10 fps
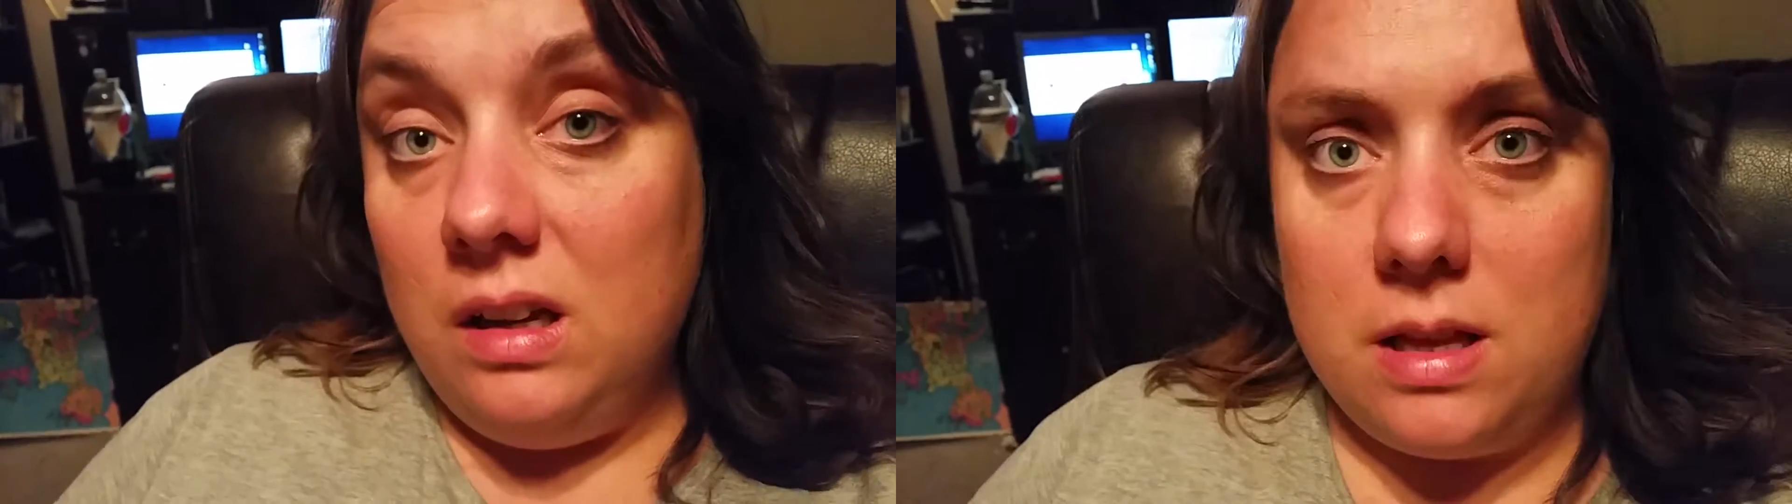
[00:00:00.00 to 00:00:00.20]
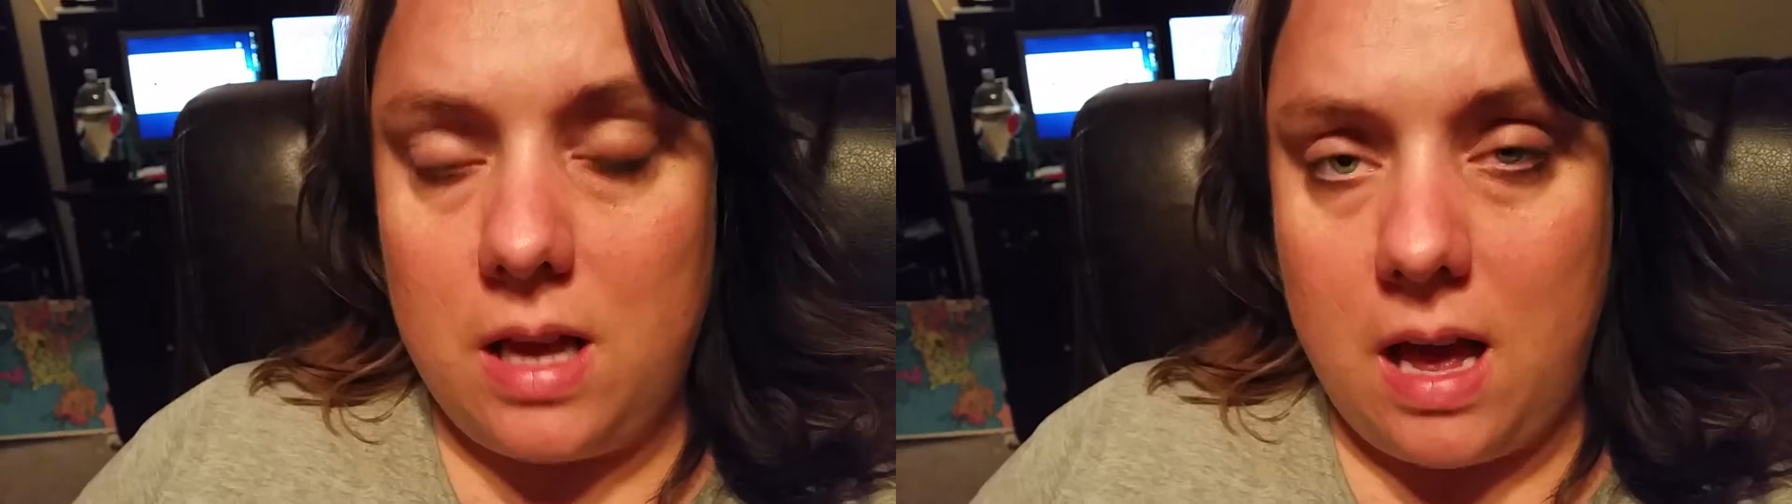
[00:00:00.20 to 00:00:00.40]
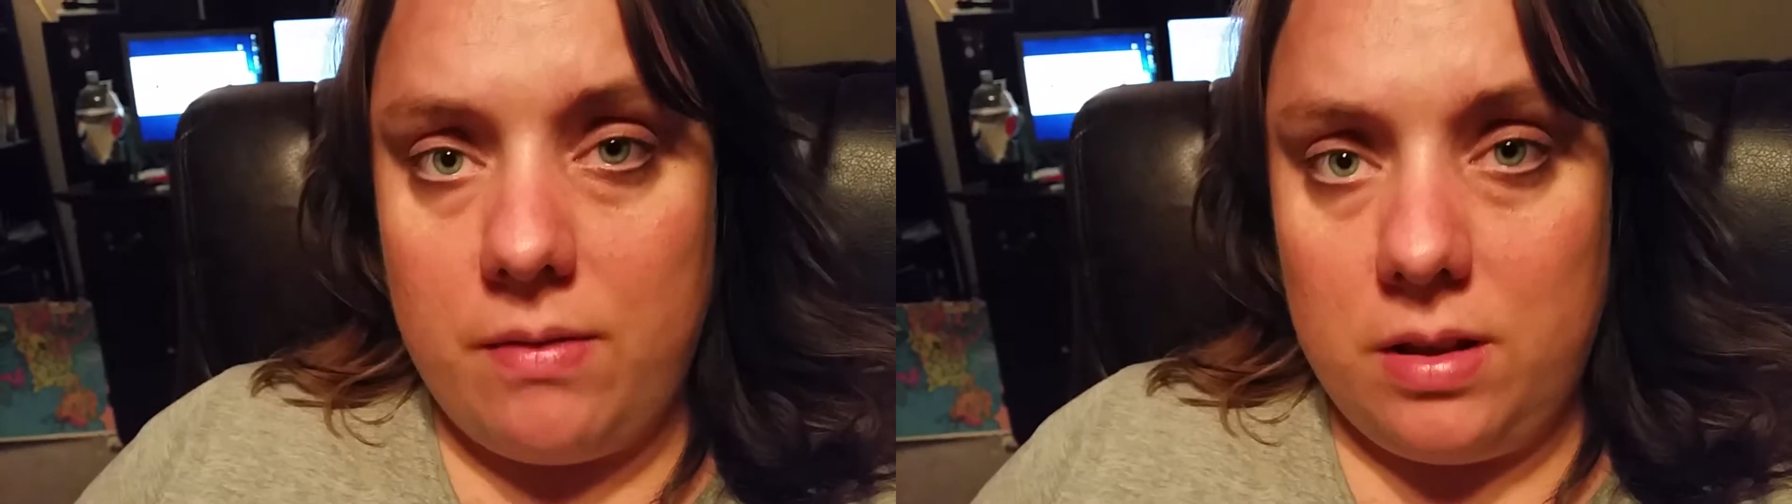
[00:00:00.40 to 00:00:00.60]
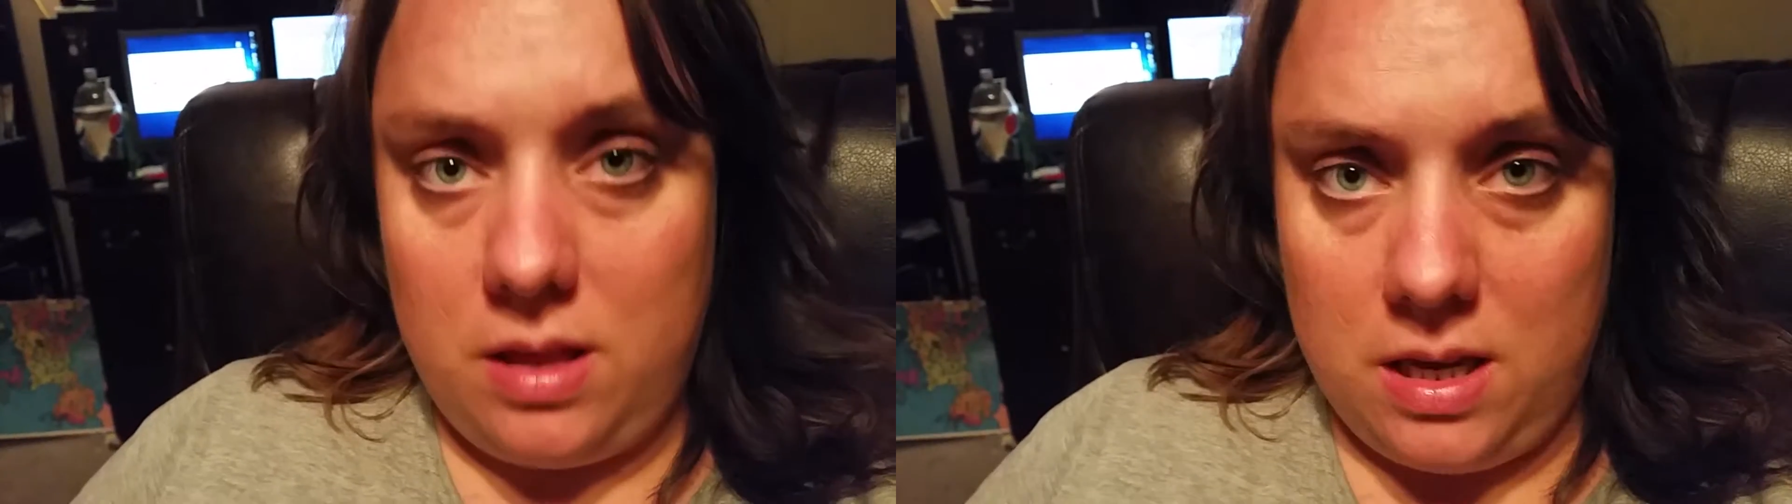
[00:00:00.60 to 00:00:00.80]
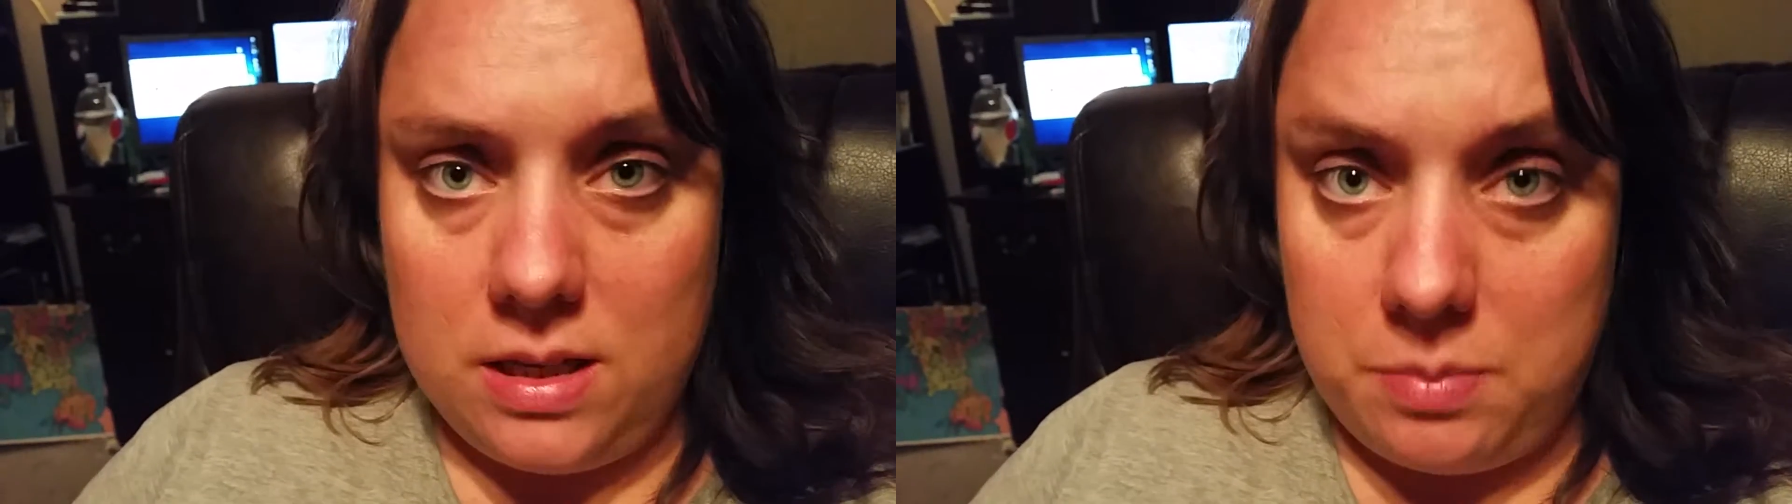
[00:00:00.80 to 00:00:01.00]
Having
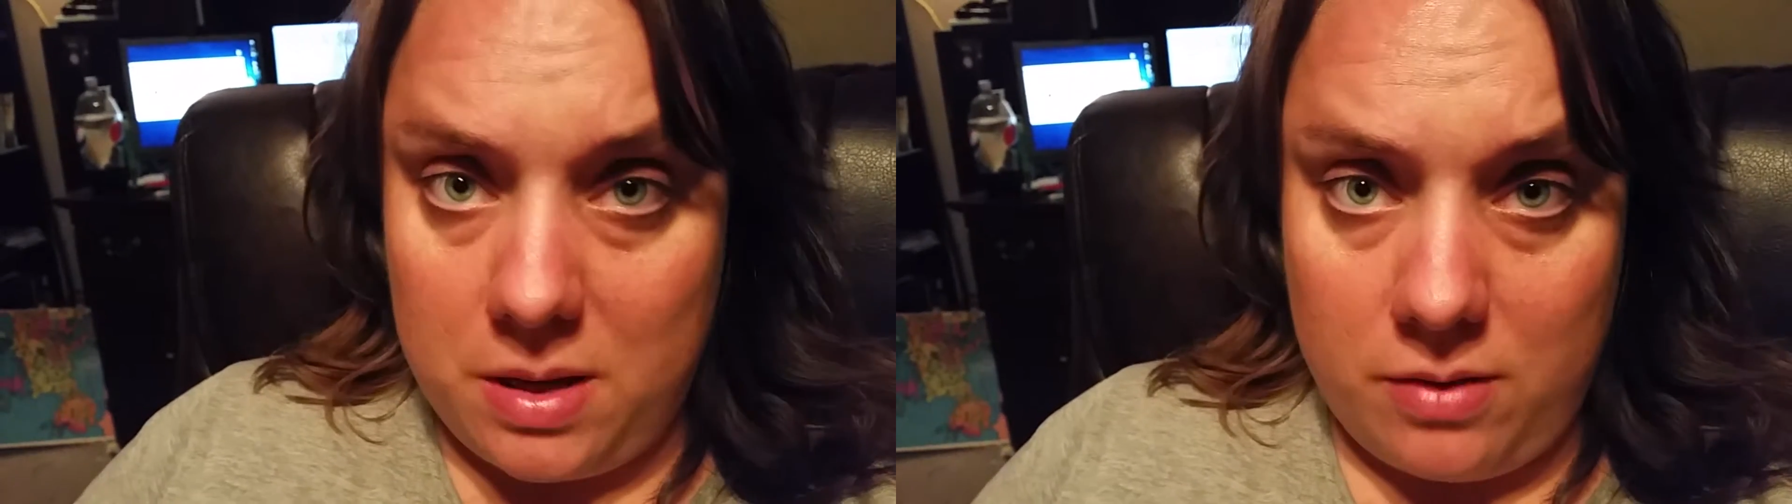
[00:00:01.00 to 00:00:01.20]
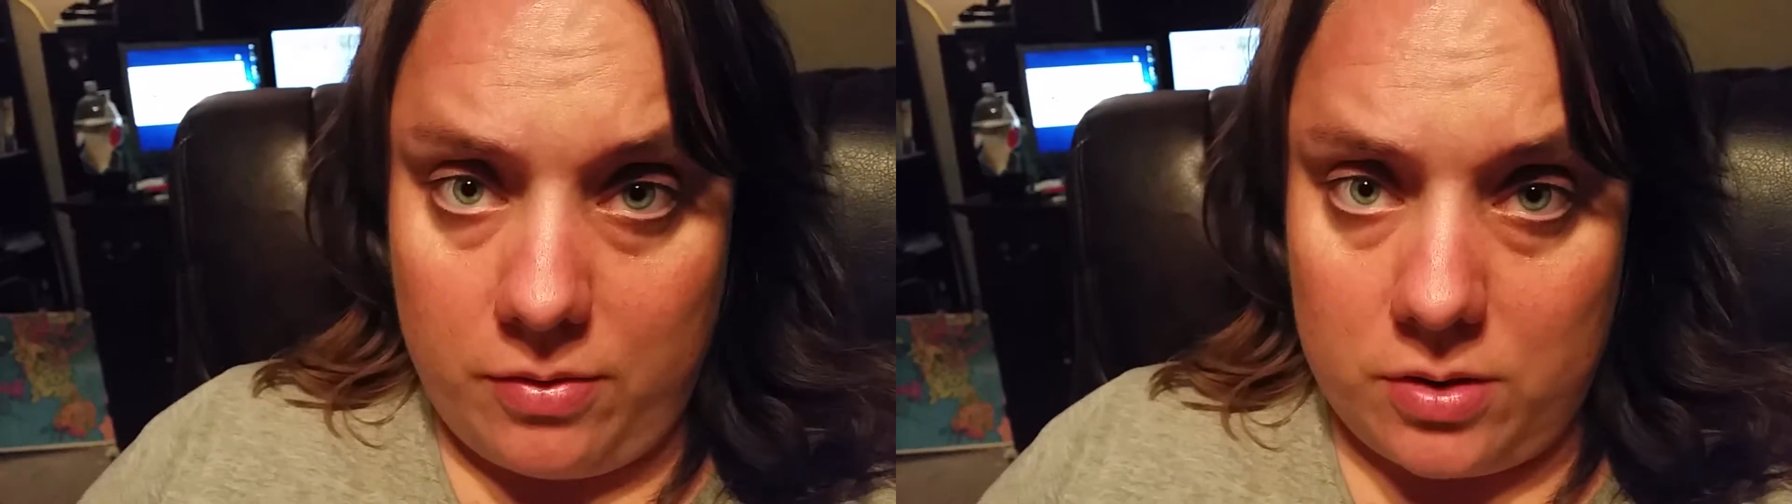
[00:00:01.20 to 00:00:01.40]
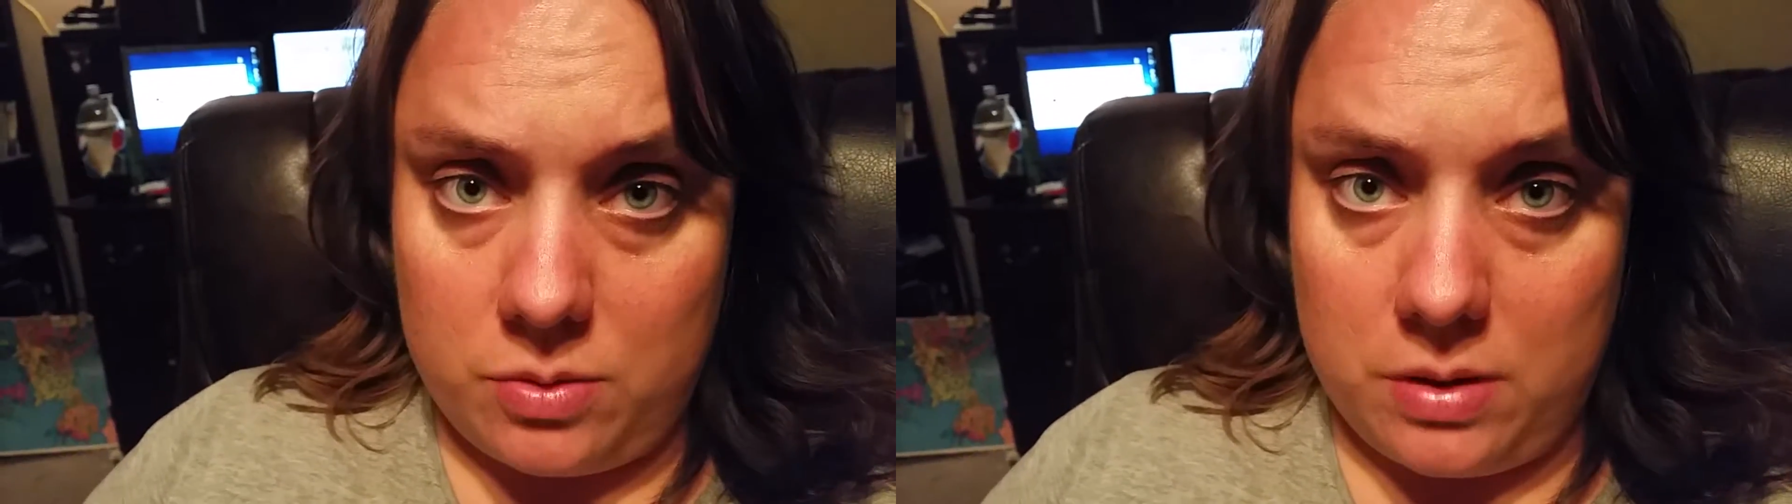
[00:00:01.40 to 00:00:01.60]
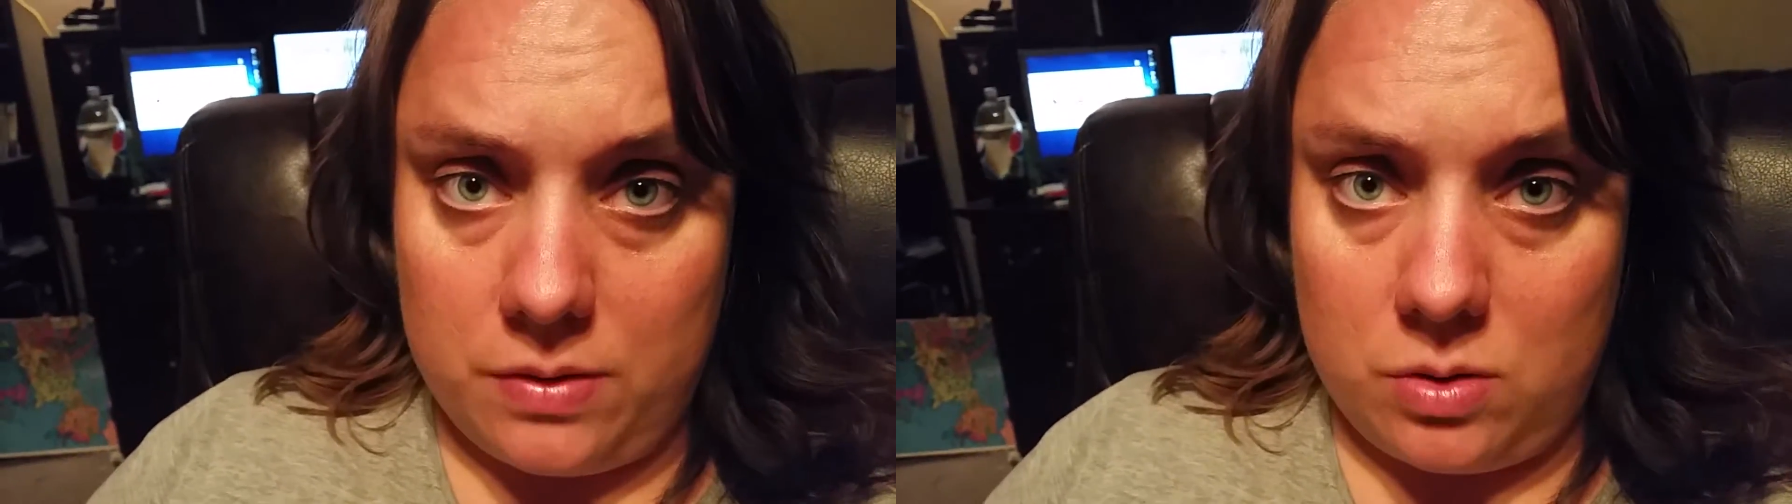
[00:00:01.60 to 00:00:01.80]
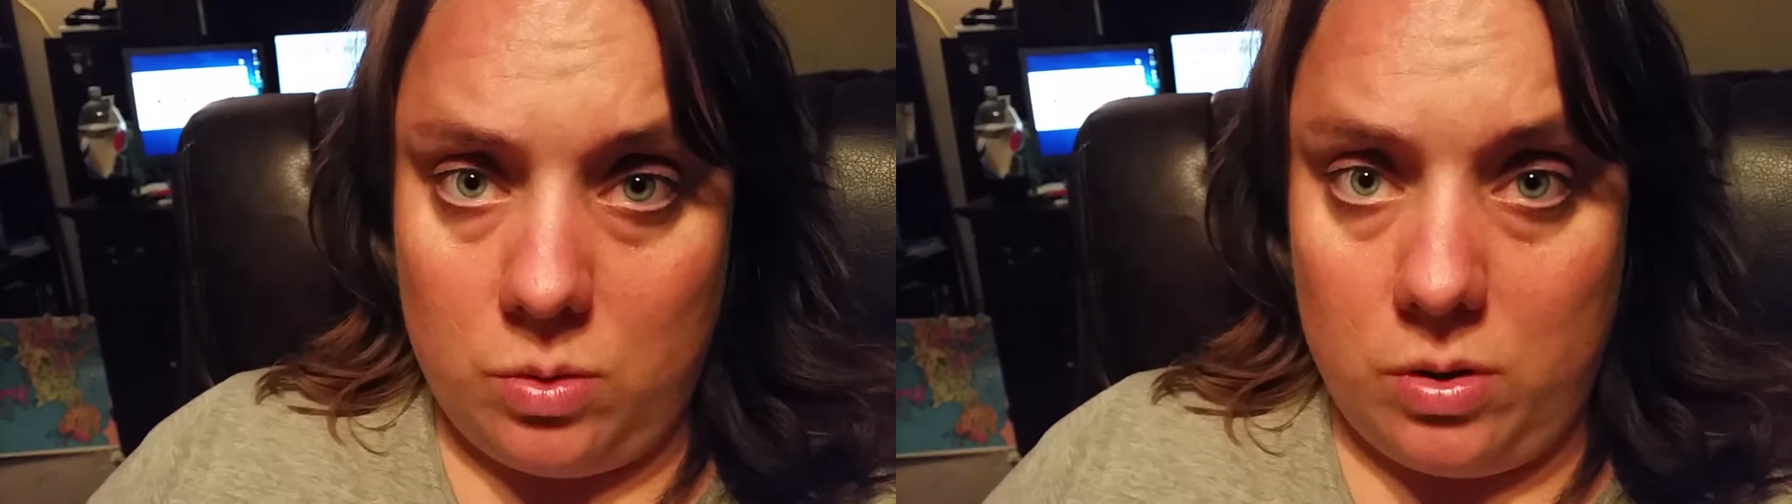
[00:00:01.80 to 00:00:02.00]
things be the first week of
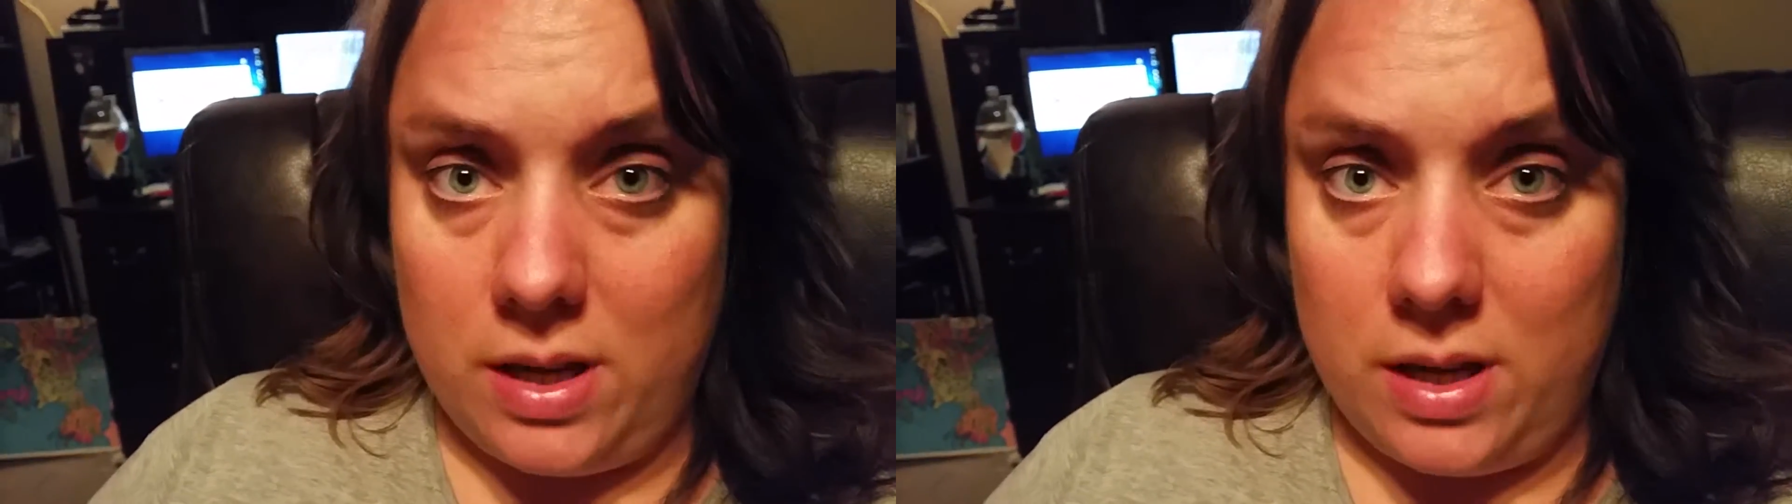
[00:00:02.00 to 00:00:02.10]
school